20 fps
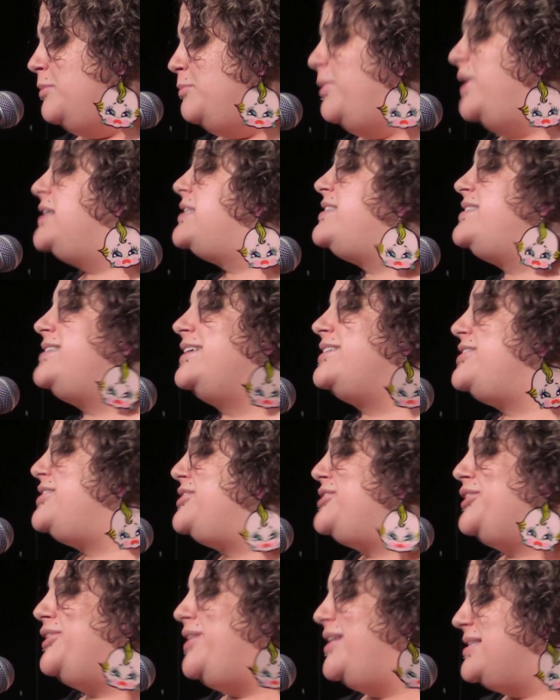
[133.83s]
My
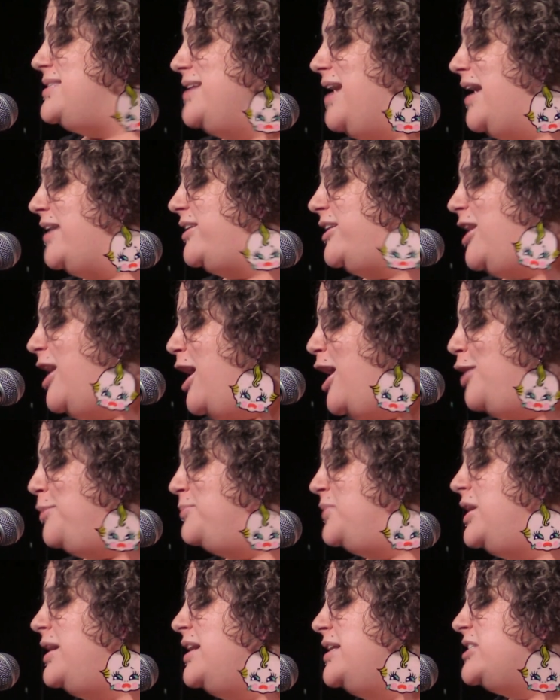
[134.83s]
sister does not
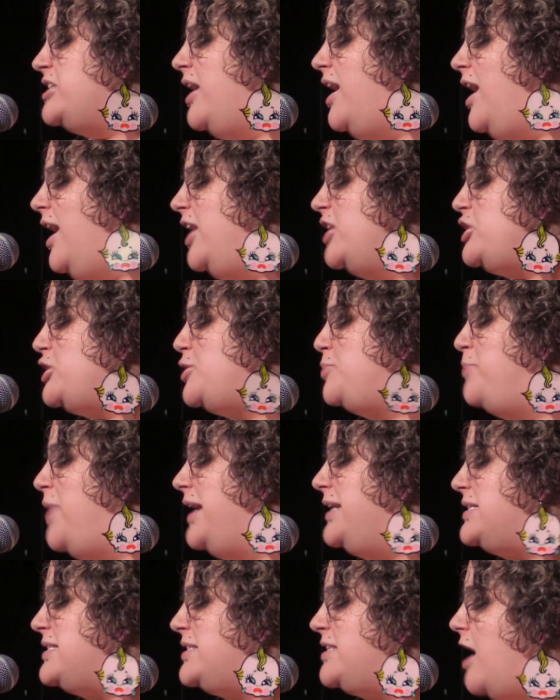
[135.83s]
come to hush
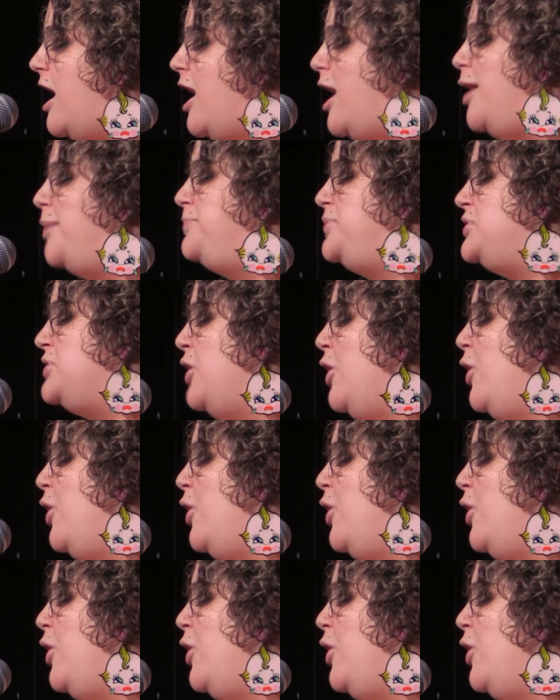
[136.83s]
my sobs